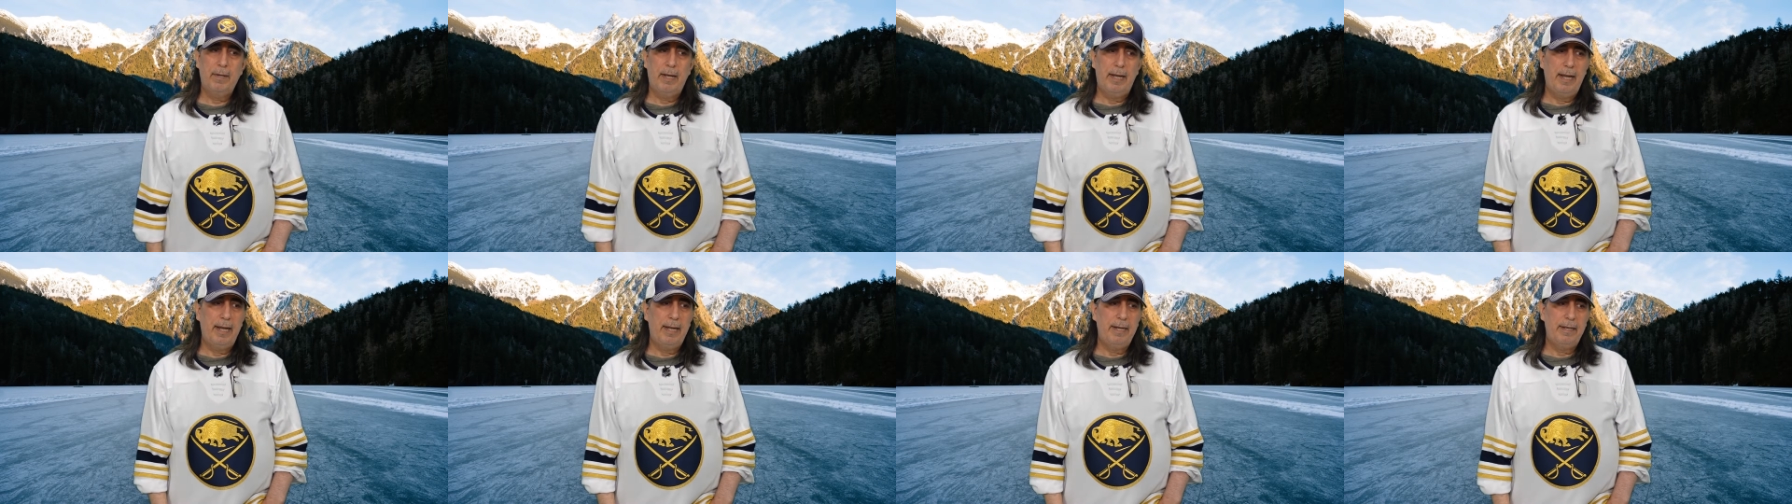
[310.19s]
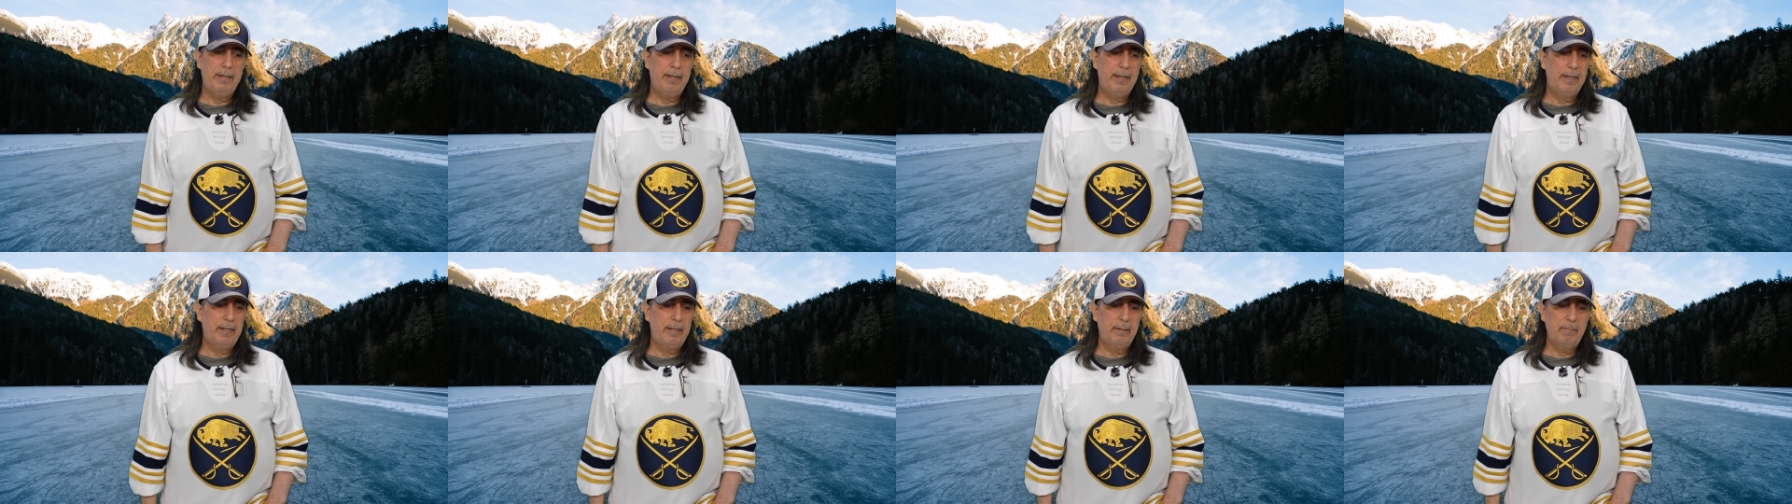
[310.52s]

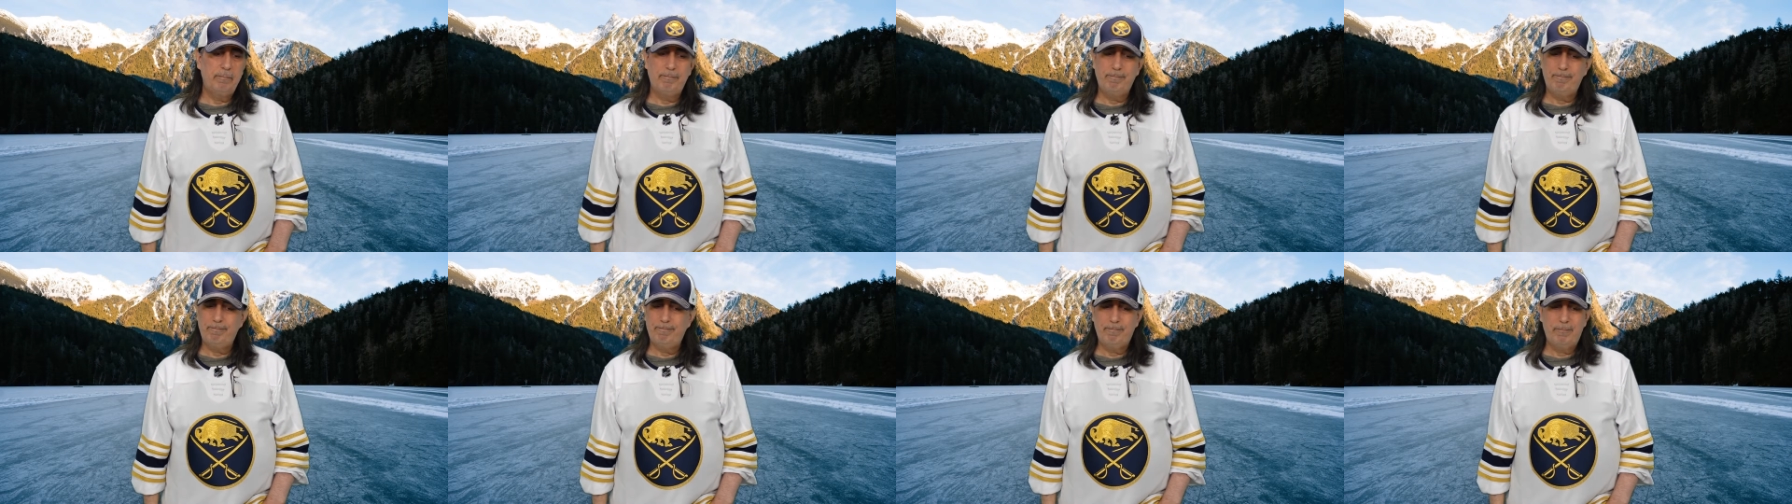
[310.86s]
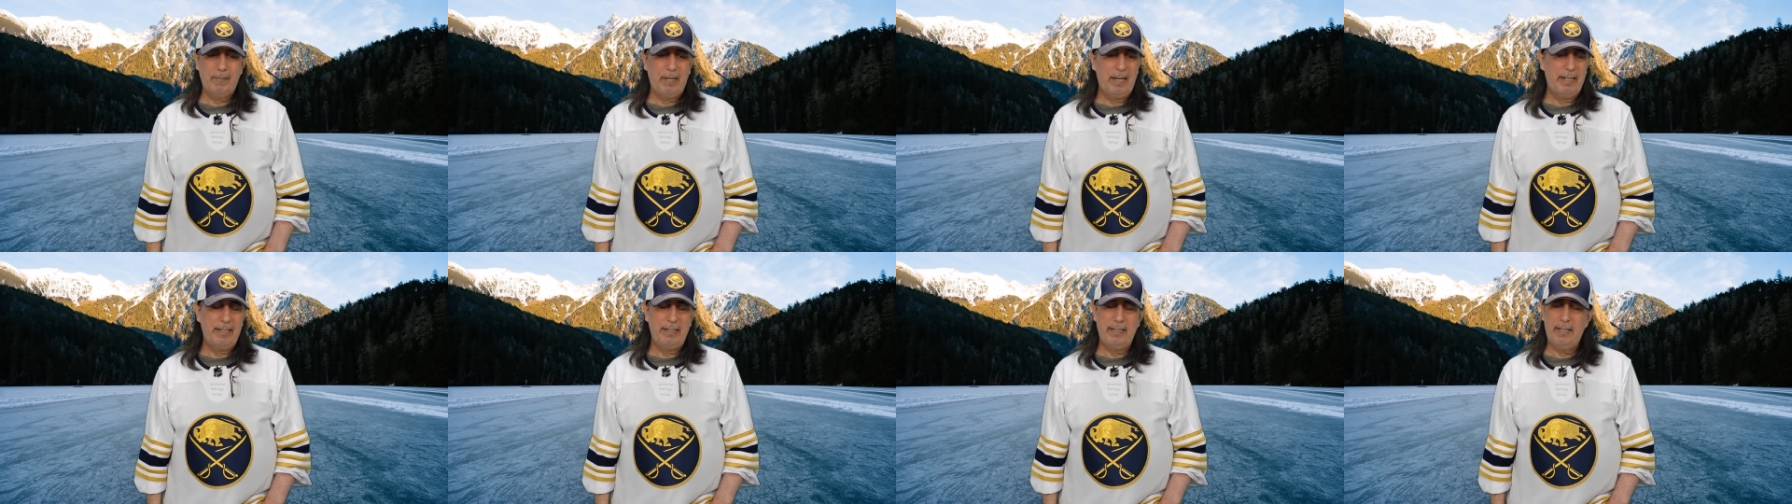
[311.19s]
And
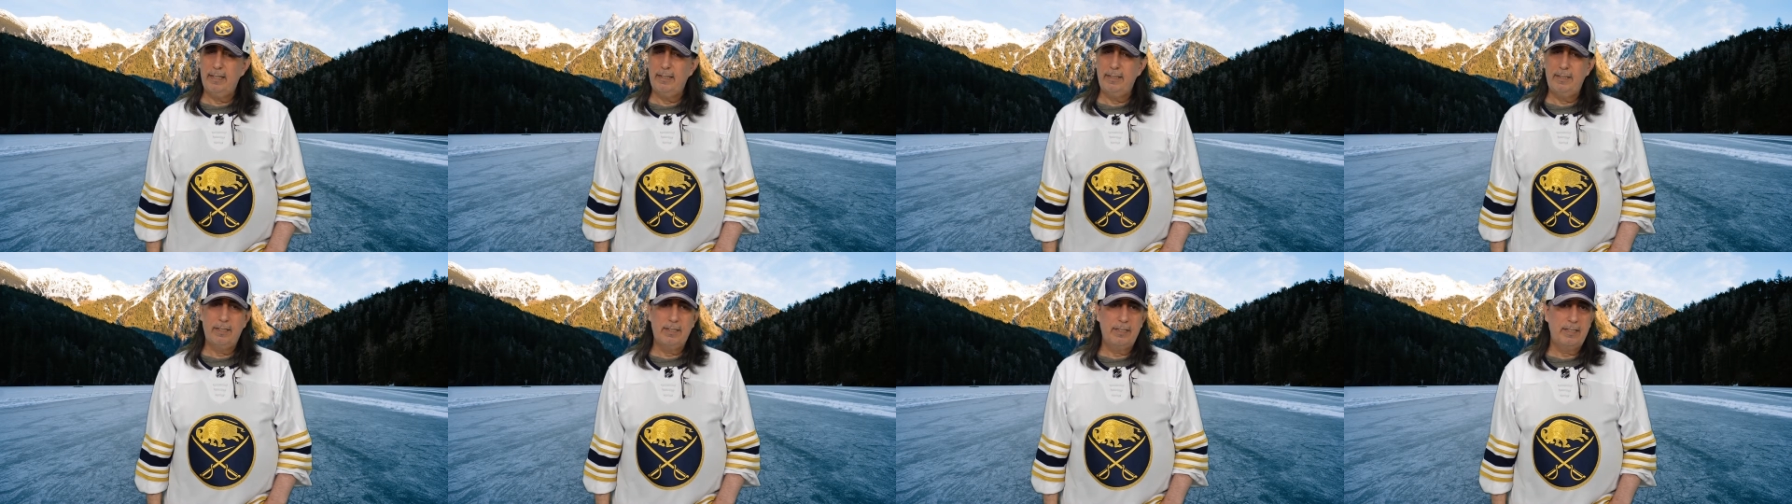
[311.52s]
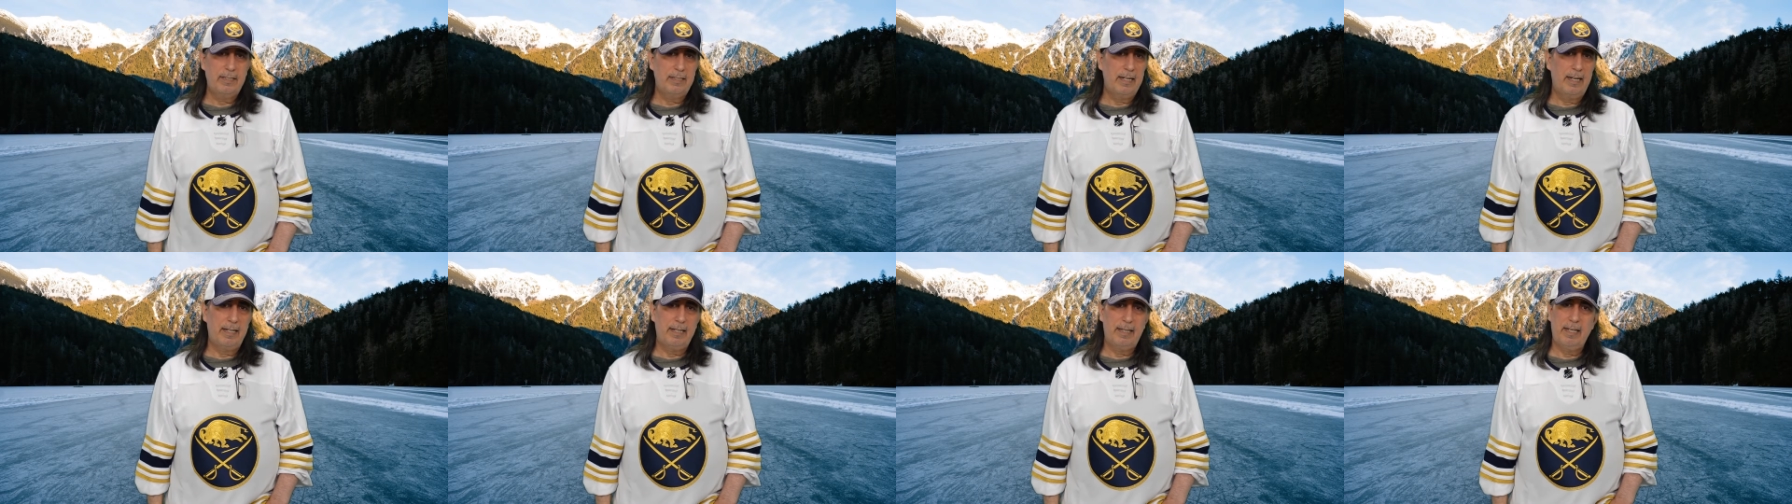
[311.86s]
I
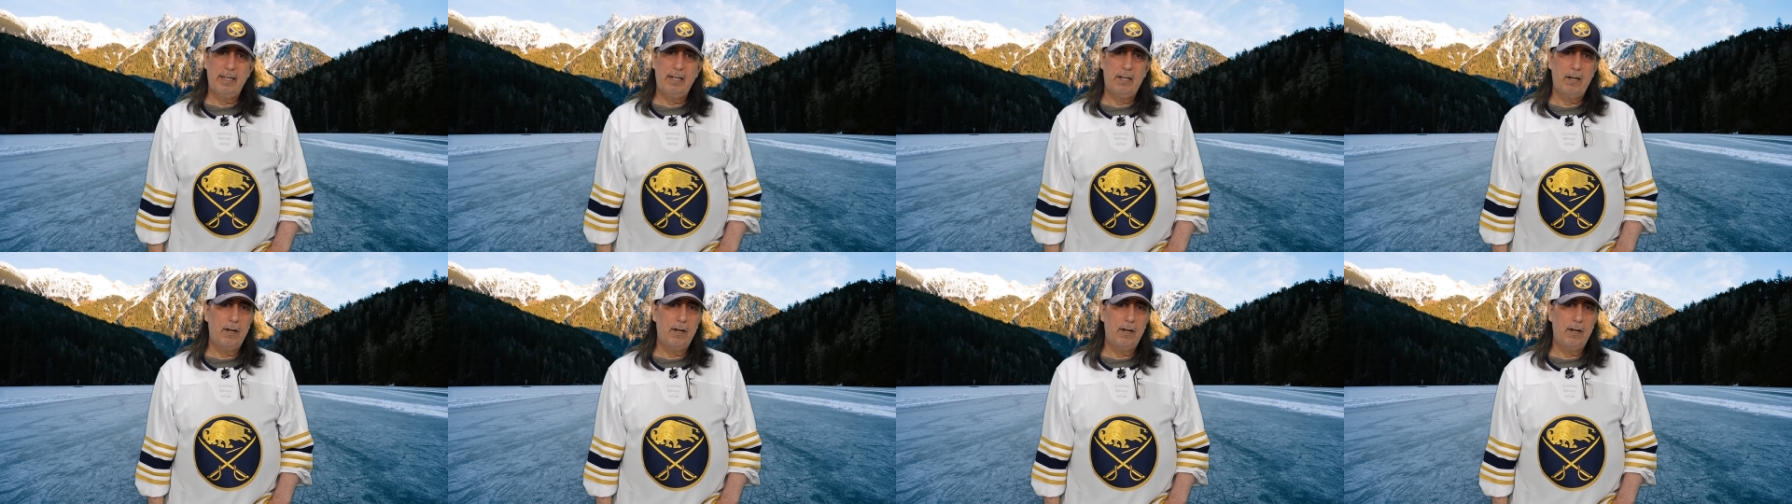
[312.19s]
think